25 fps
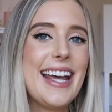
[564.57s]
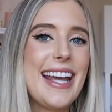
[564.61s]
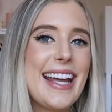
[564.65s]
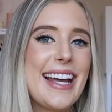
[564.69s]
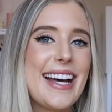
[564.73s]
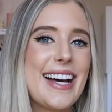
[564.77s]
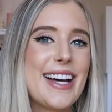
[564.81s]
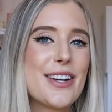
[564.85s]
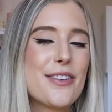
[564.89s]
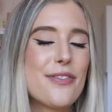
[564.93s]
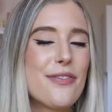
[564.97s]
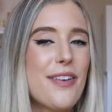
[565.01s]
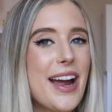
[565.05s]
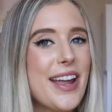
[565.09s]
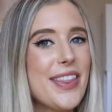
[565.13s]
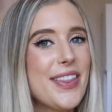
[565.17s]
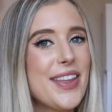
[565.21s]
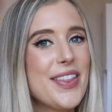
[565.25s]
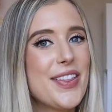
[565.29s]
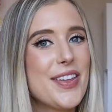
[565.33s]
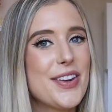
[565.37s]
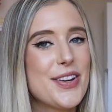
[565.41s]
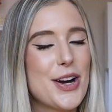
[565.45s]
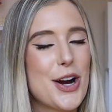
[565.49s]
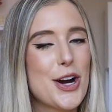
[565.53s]
And
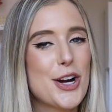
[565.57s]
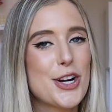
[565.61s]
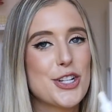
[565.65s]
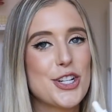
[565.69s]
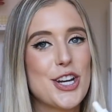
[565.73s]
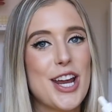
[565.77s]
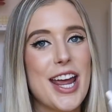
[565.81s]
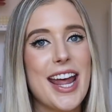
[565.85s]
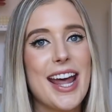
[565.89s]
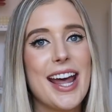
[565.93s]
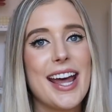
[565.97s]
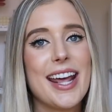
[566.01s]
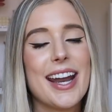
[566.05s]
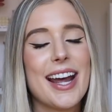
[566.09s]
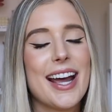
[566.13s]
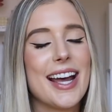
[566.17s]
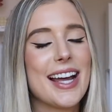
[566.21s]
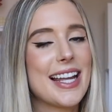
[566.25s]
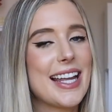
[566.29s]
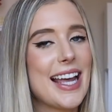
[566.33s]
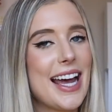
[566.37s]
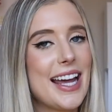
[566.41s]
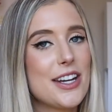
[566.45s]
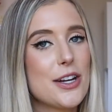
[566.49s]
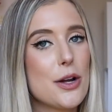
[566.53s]
finally, the dark shade.
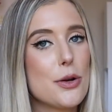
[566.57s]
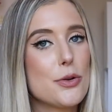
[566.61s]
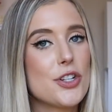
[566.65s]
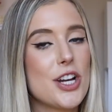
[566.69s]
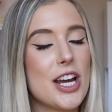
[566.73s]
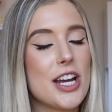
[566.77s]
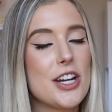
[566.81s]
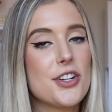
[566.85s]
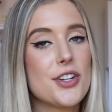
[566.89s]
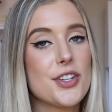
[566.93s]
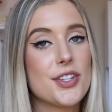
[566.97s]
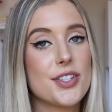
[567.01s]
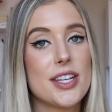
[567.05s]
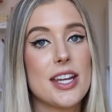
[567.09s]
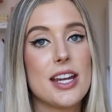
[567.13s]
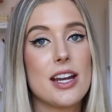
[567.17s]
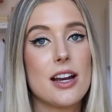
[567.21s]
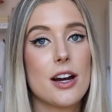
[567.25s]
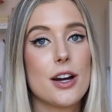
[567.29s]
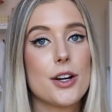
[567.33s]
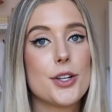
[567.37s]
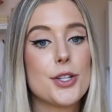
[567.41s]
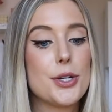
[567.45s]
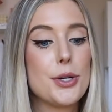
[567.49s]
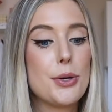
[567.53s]
Again, no changes
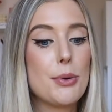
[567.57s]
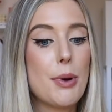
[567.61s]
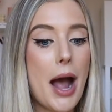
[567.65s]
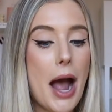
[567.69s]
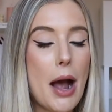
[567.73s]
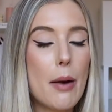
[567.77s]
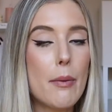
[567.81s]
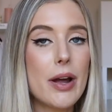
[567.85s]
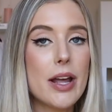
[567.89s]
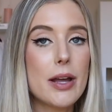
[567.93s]
here to how I